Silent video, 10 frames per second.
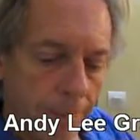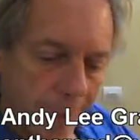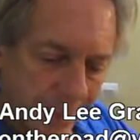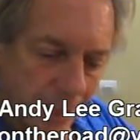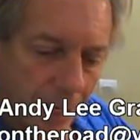
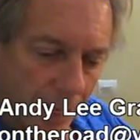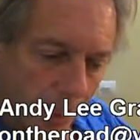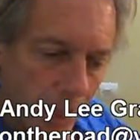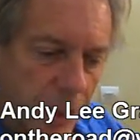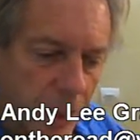Plus, I
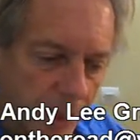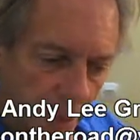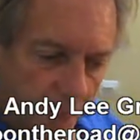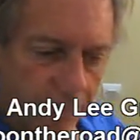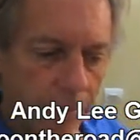want to just
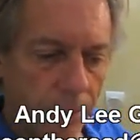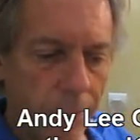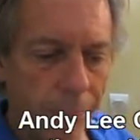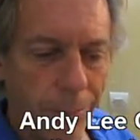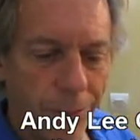leave the
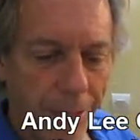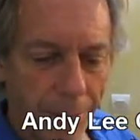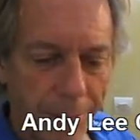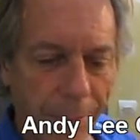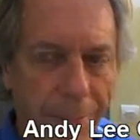room
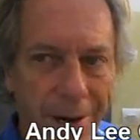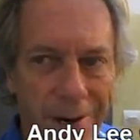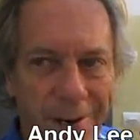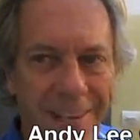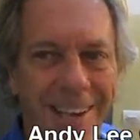without
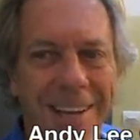preparing